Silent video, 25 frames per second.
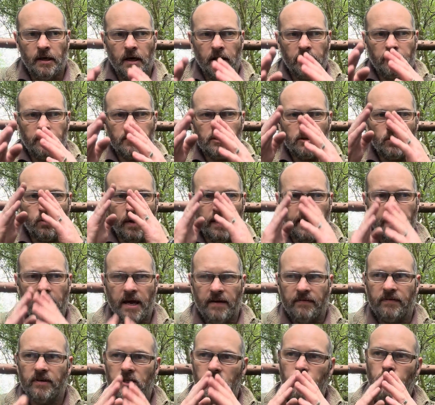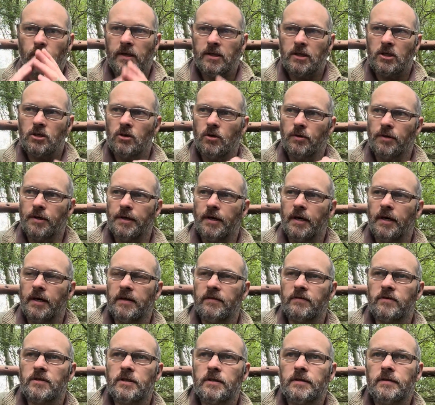there's quite heavy swedges on the
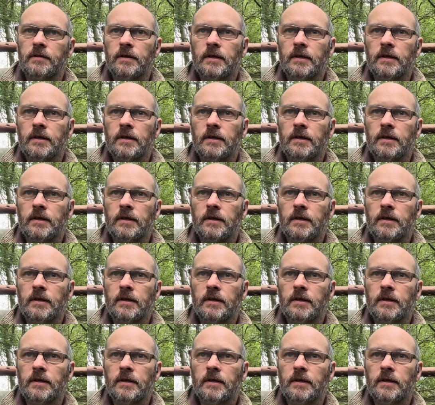knives.